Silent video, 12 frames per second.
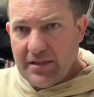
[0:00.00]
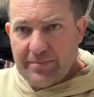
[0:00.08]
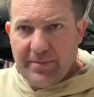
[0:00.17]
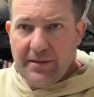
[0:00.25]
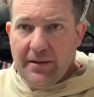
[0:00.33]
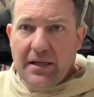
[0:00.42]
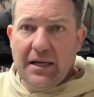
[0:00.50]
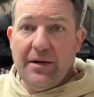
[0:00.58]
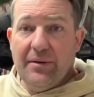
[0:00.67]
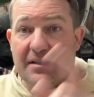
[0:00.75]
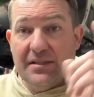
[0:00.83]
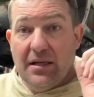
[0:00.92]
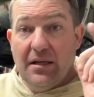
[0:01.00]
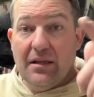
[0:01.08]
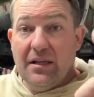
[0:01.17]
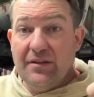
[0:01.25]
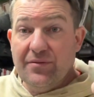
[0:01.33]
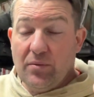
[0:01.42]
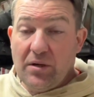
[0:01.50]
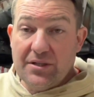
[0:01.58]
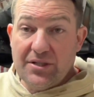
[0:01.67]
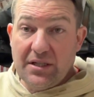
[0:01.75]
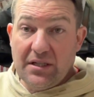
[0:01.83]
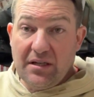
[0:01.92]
But anyways, thanks for watching.